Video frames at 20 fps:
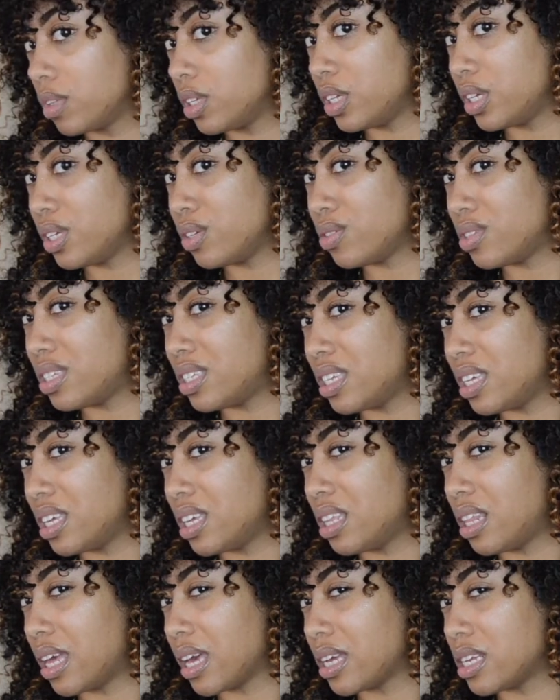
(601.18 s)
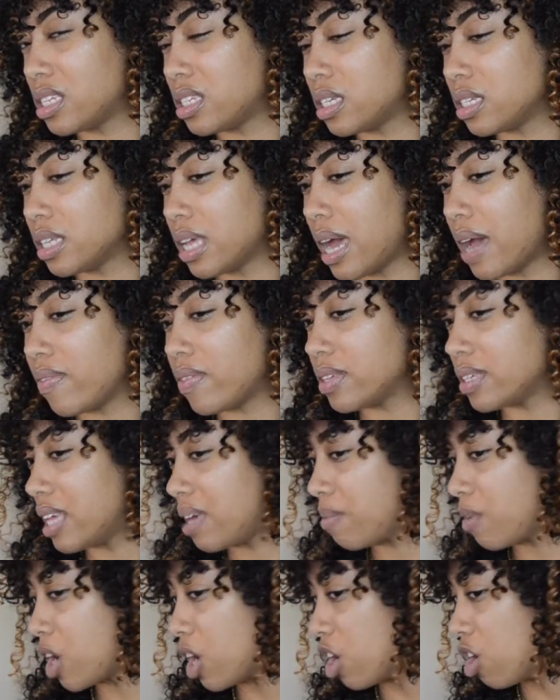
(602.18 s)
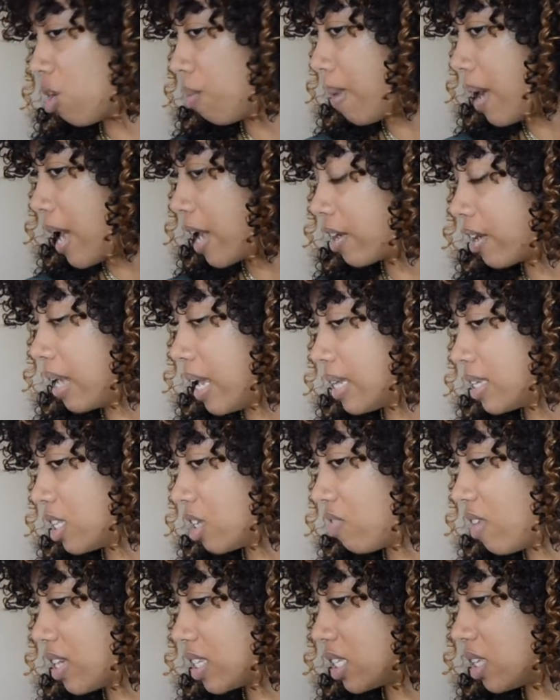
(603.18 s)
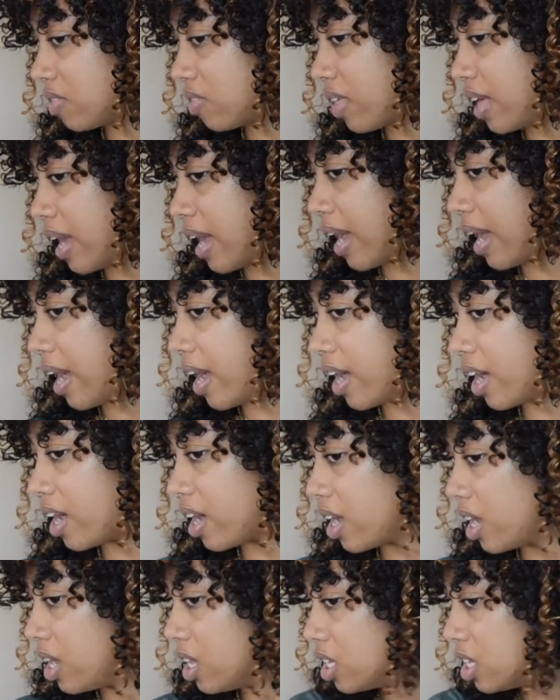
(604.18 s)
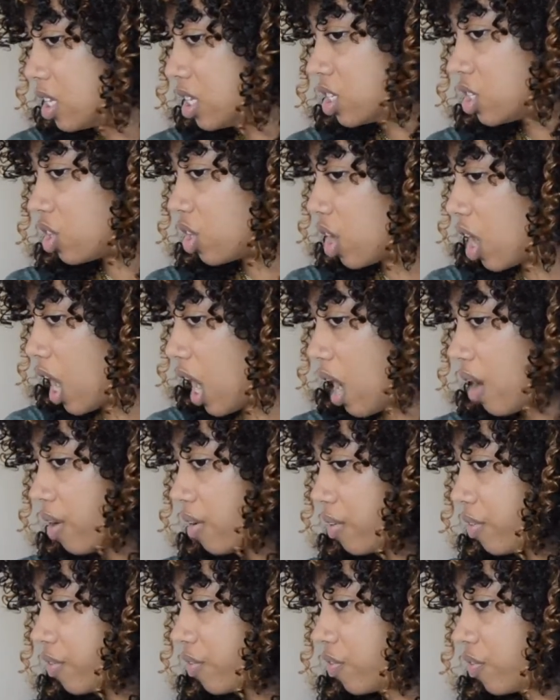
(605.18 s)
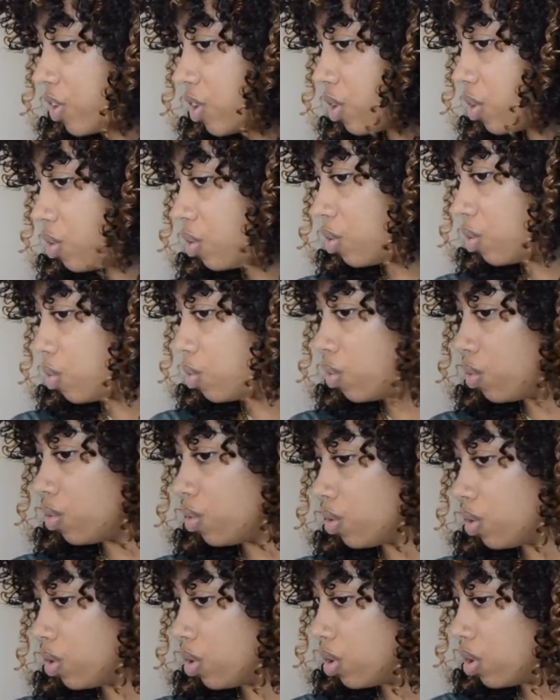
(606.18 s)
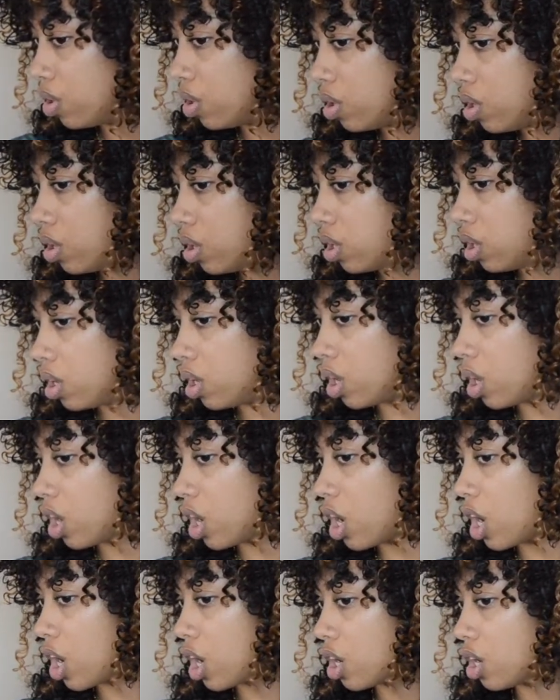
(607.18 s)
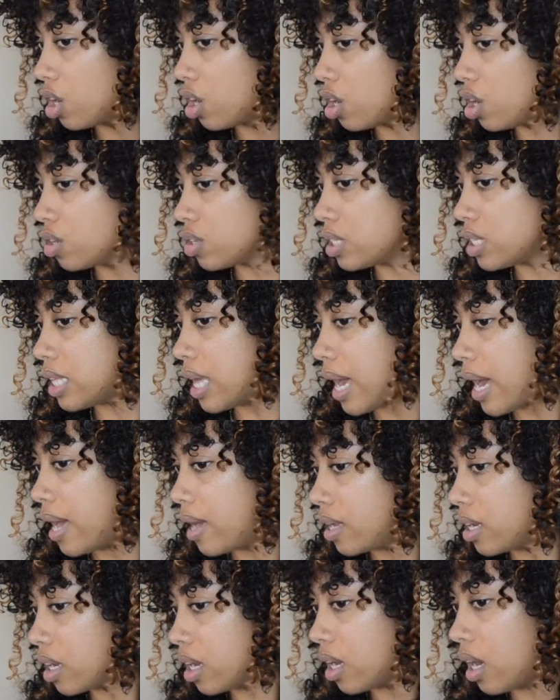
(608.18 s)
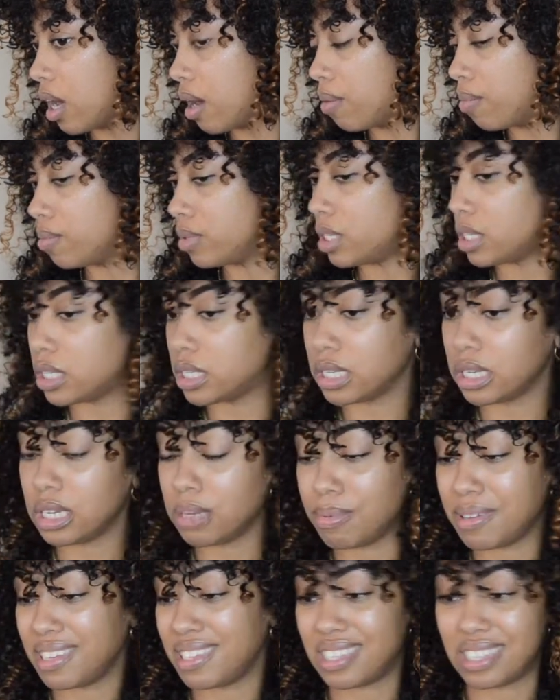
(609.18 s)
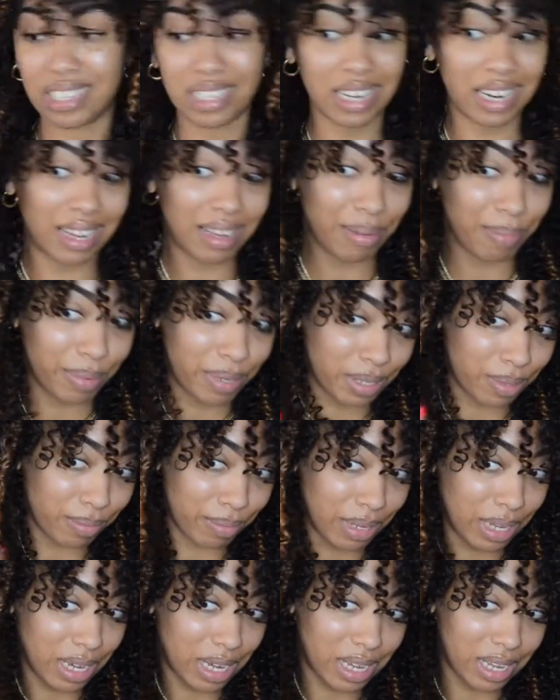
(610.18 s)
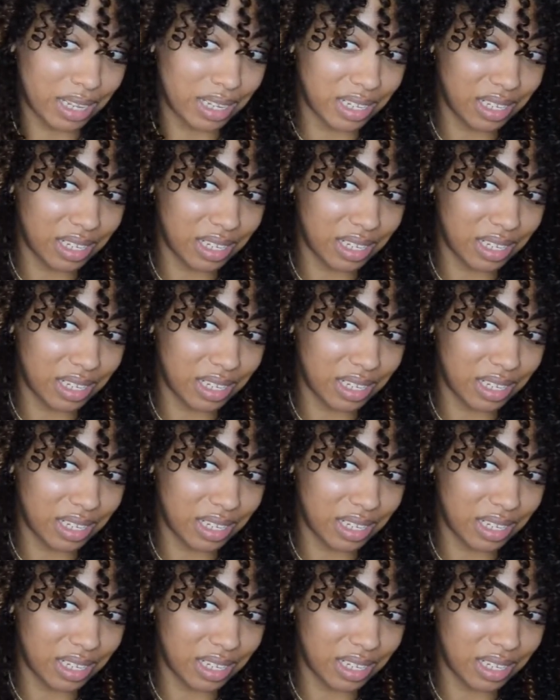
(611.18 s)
You see, like, it just doesn't have the same curl pattern as the rest of the hair. So there are a few curls that just need to be snipped because